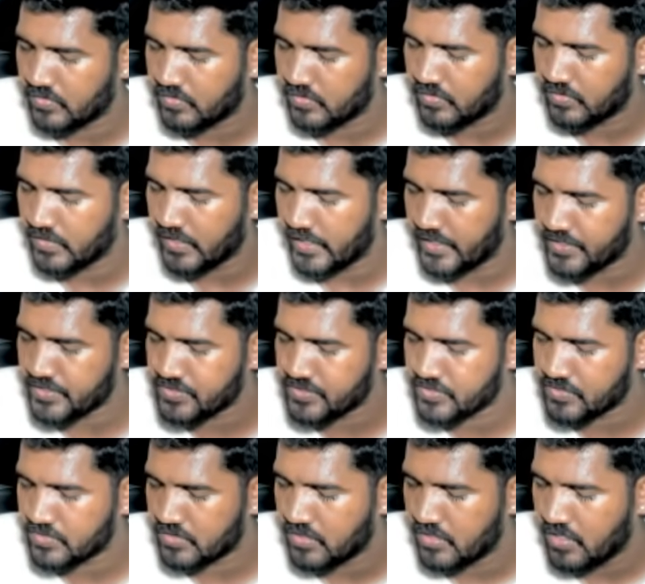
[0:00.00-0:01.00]
That is,
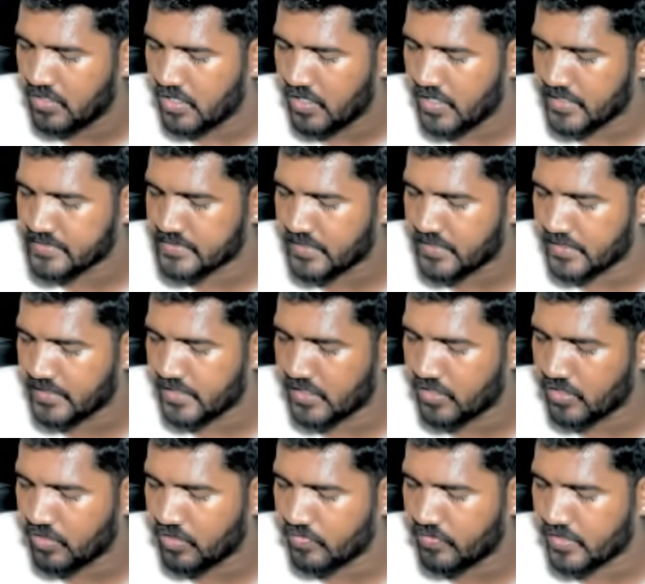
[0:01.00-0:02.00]
asset
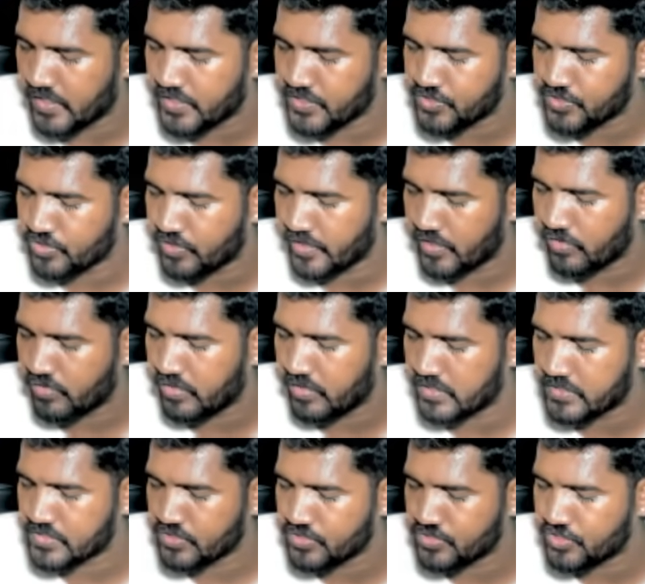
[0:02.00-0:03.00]
turnover ratio equals
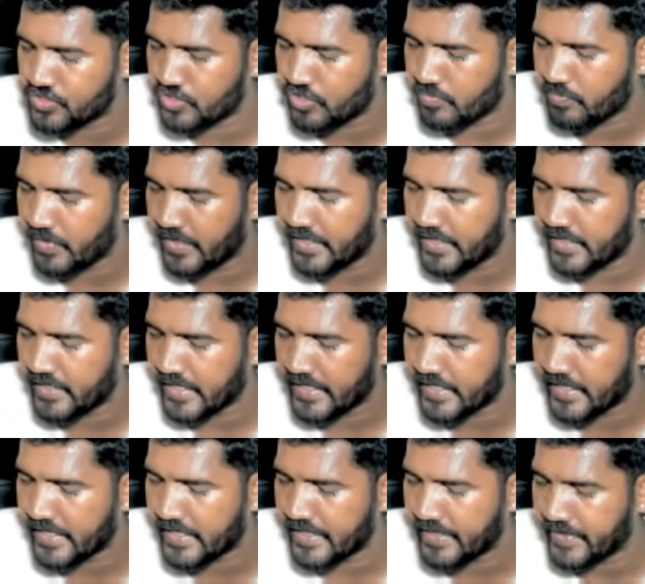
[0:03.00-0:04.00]
to
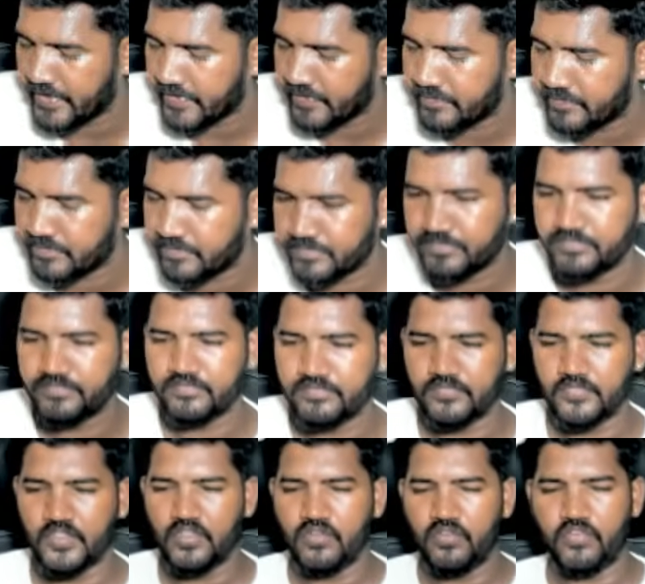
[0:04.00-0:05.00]
0.98.
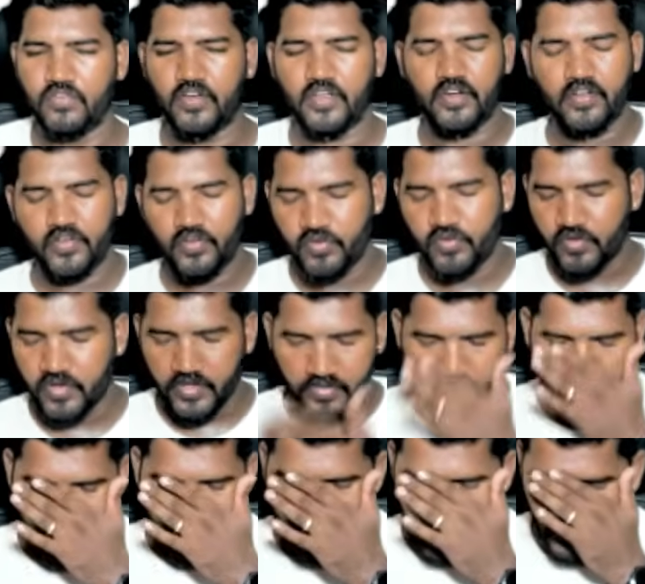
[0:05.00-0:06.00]
For you are
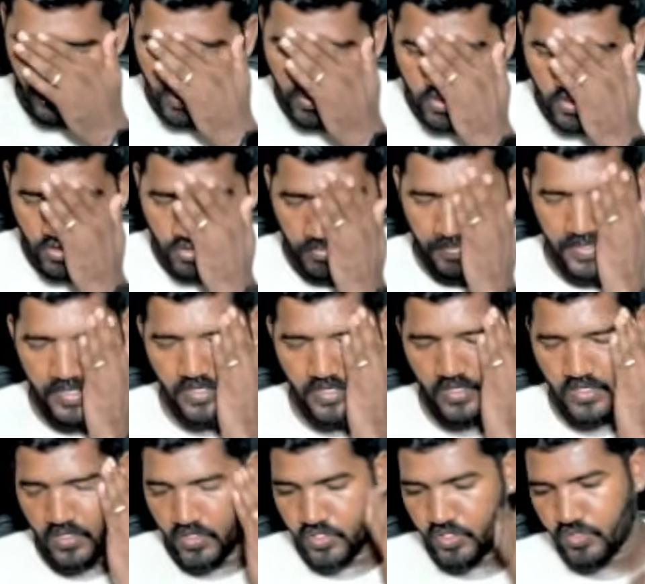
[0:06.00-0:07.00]
investing 1 rupee,
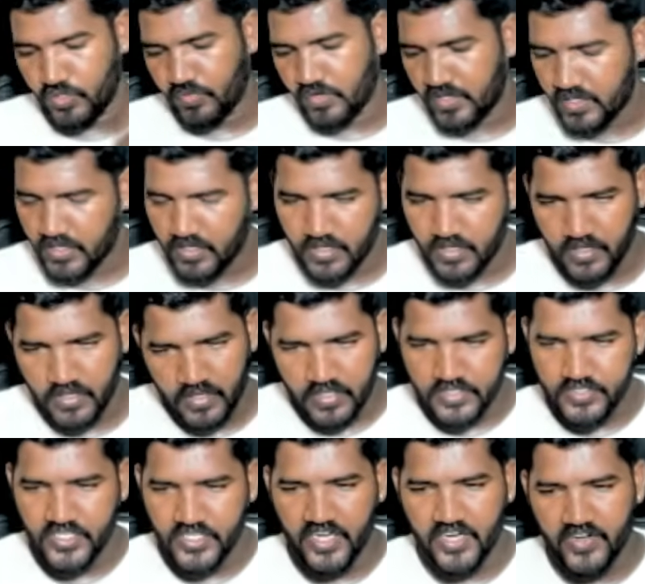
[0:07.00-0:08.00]
you are
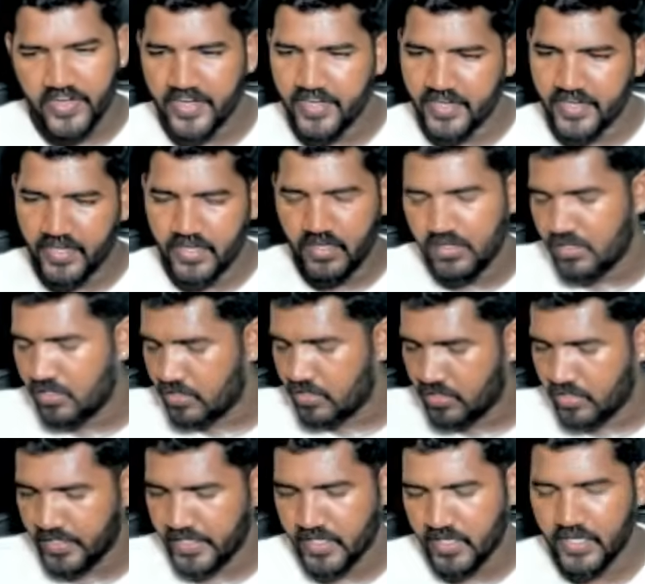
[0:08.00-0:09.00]
generating
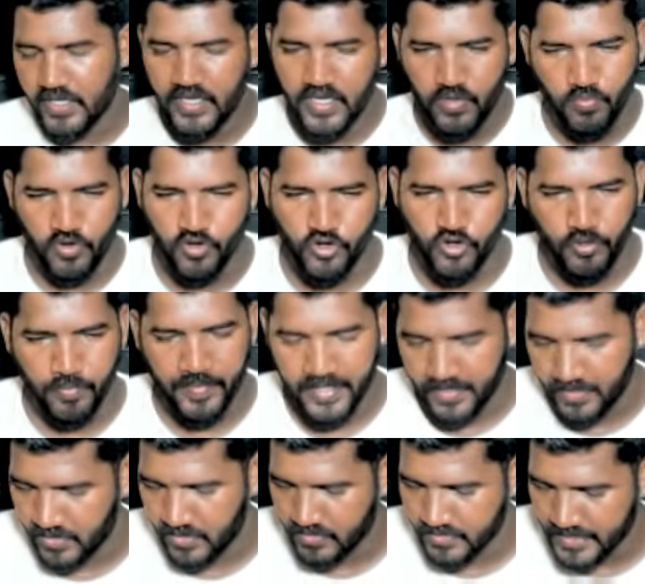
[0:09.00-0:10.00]
nearly 1
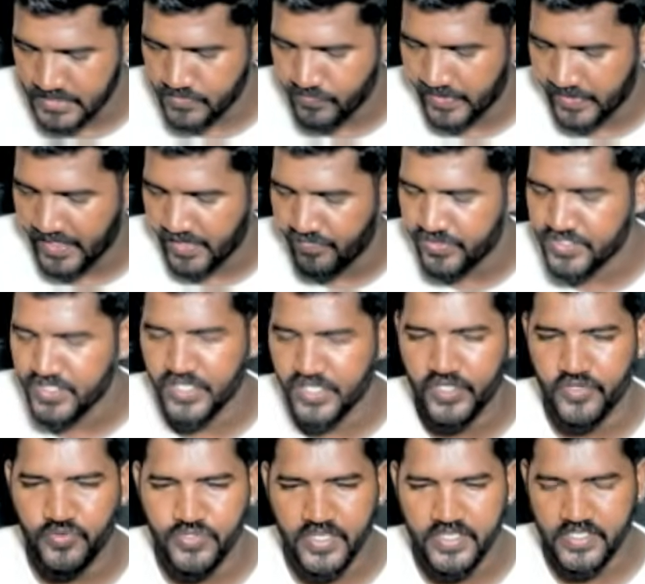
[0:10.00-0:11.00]
rupee. That's why efficient
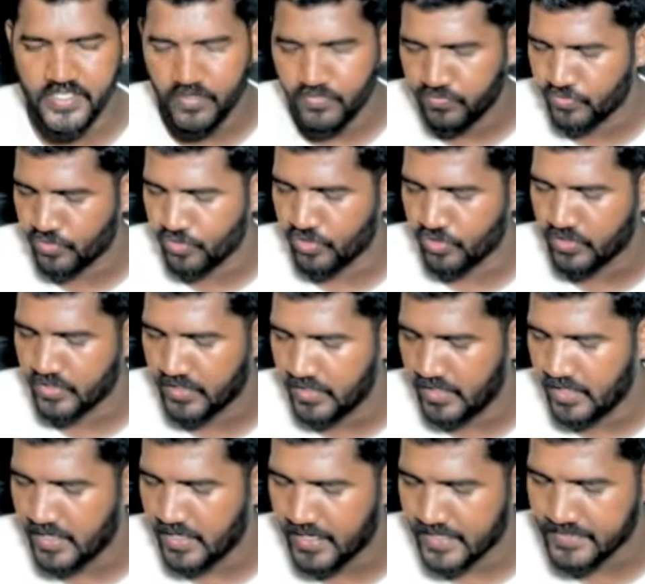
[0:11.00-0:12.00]
usage of total
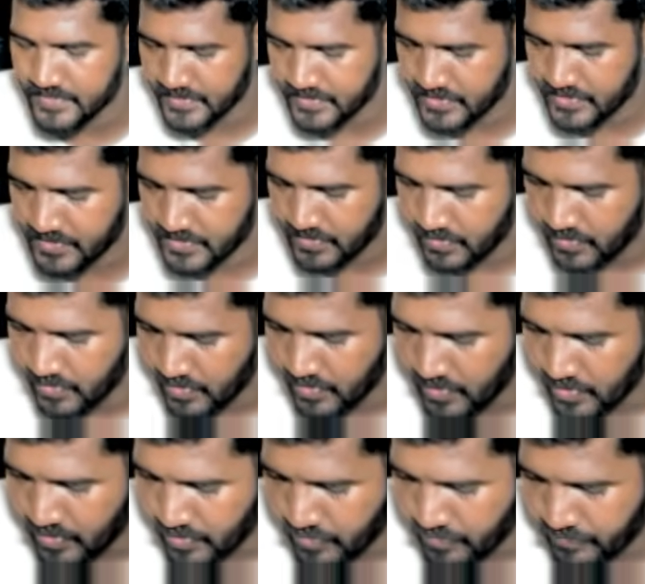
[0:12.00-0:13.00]
assets.
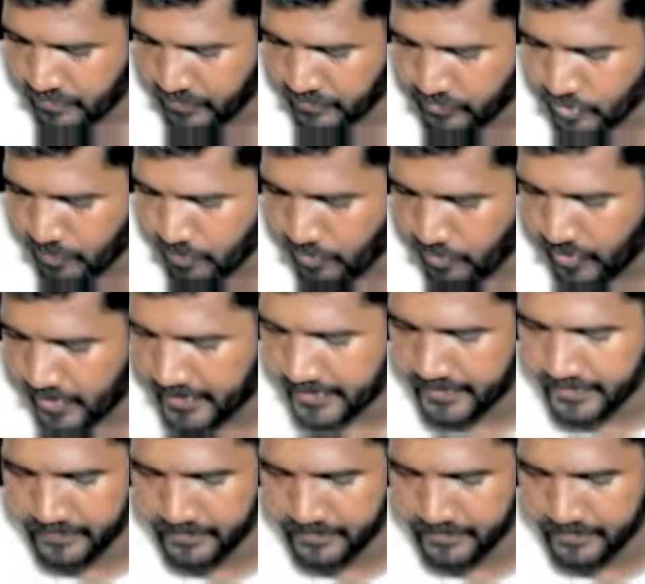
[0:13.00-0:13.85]
Fifth point.